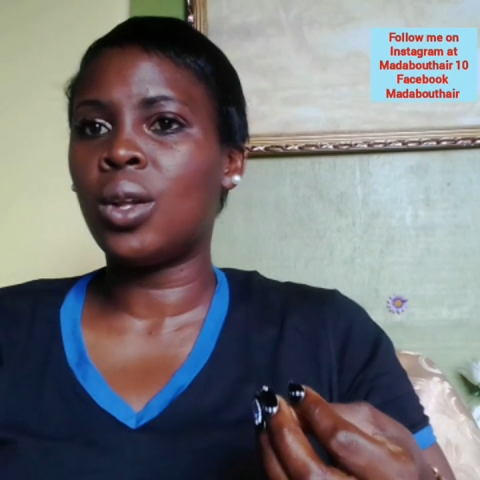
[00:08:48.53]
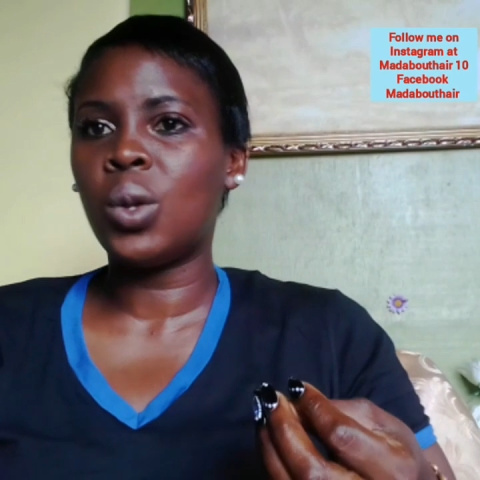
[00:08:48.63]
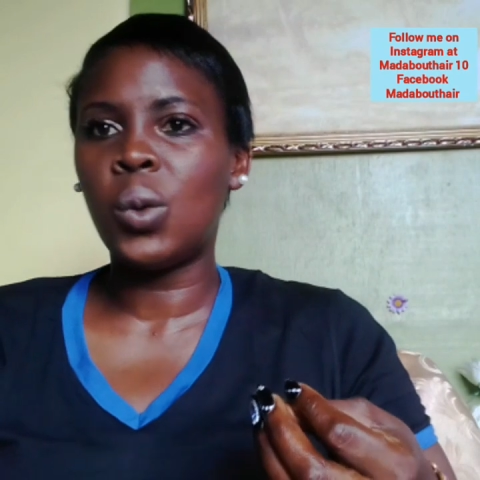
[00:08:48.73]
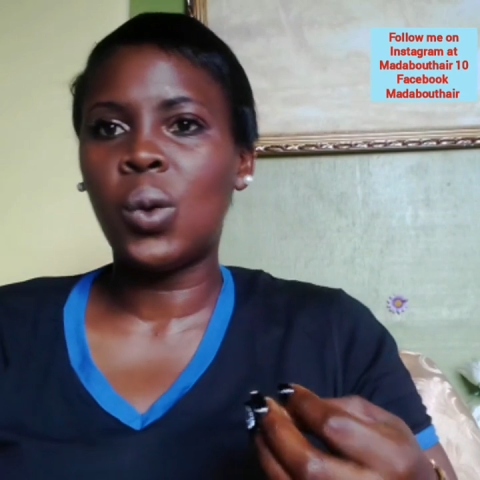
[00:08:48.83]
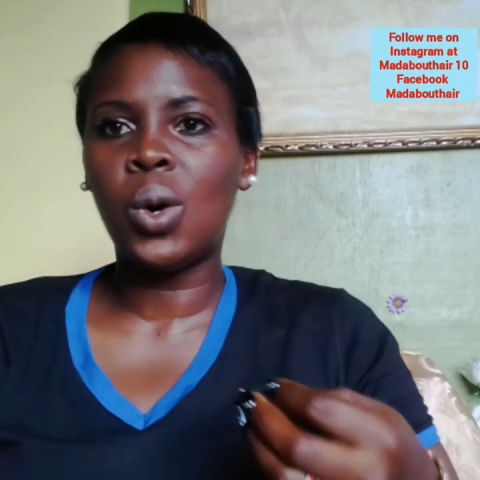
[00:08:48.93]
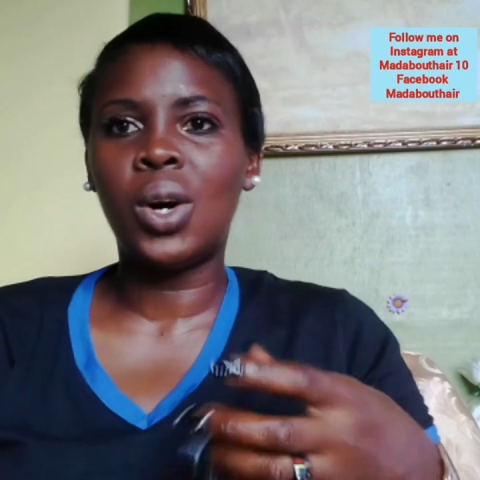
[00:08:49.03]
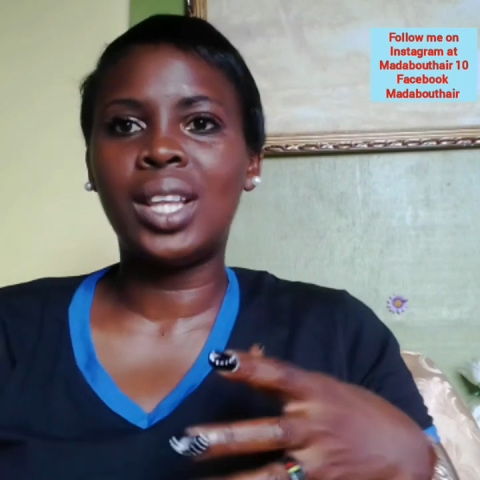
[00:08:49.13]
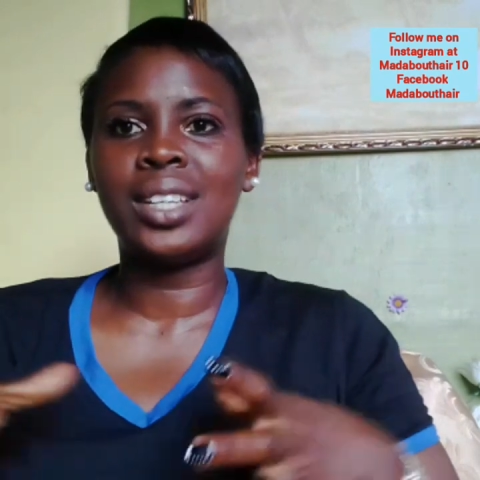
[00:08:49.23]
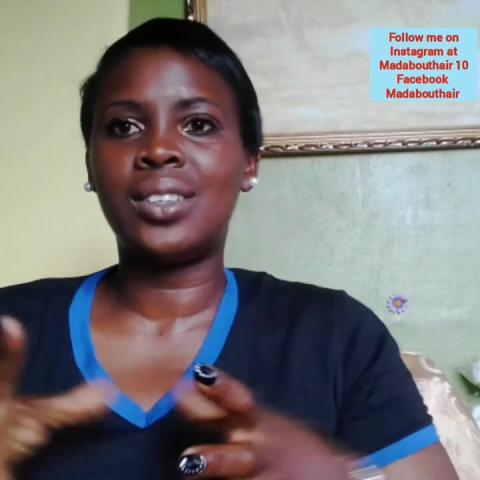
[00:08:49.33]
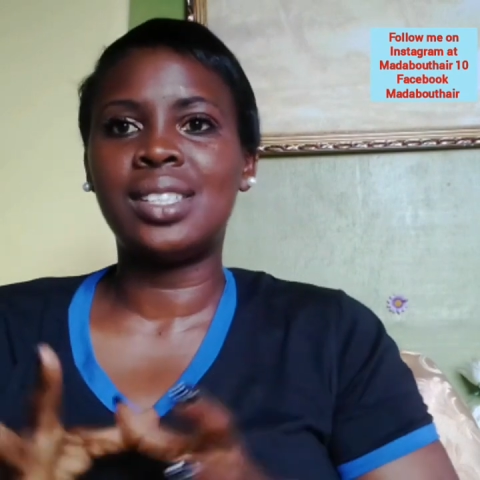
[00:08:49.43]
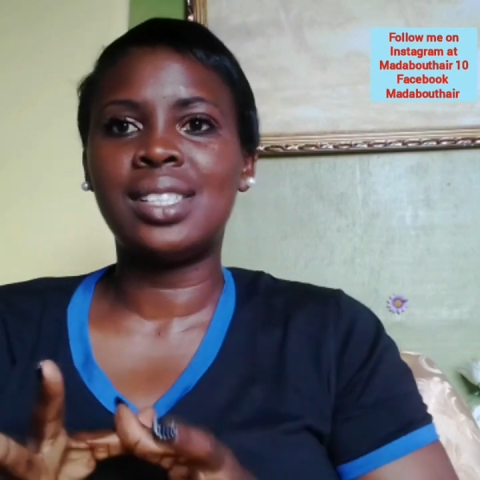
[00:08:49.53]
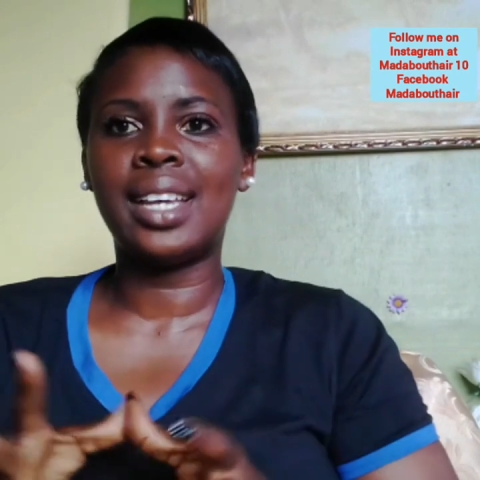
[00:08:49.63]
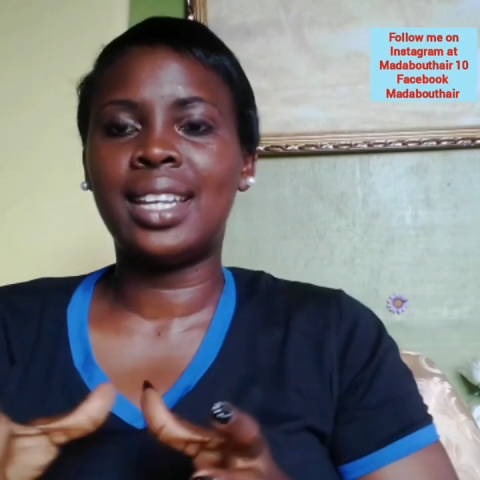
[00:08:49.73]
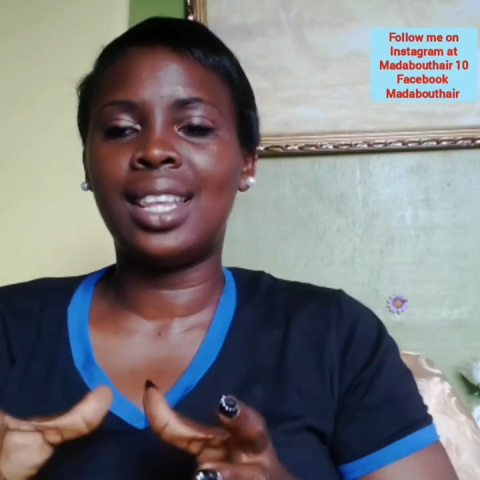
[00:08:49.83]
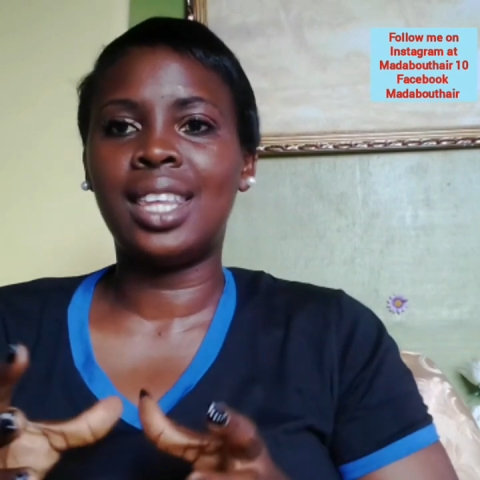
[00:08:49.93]
alcohol and all this
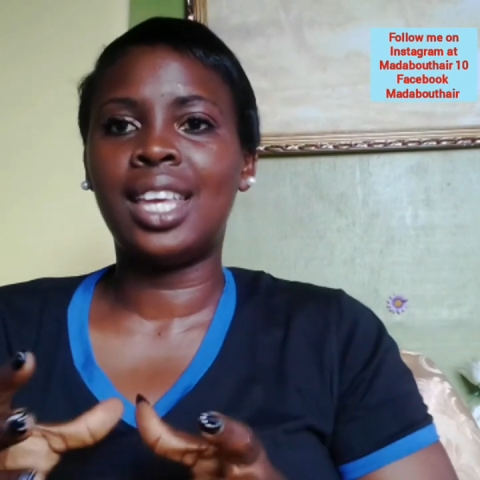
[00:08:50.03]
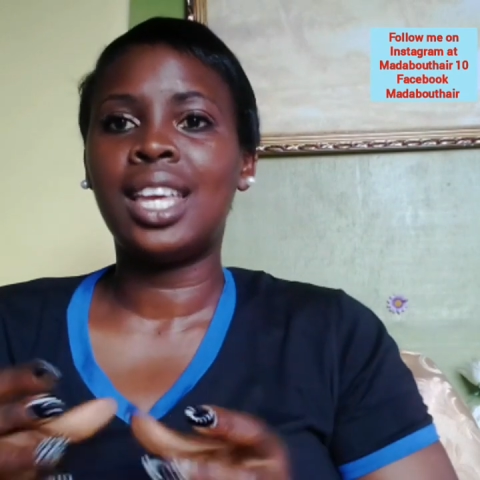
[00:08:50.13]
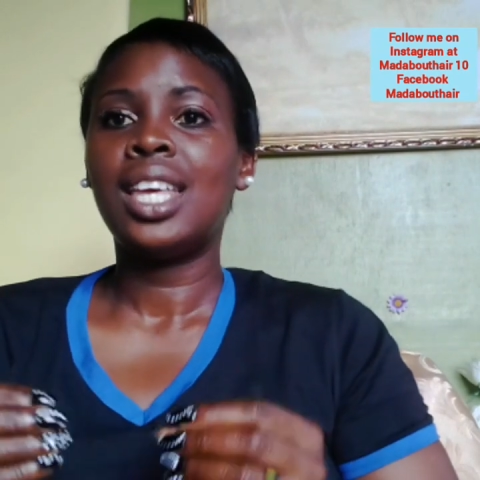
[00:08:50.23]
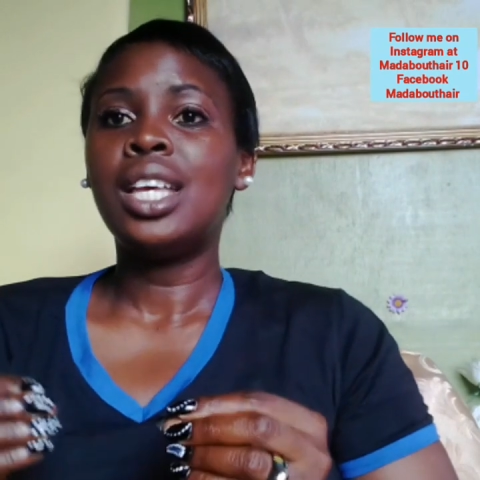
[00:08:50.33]
kind of thing.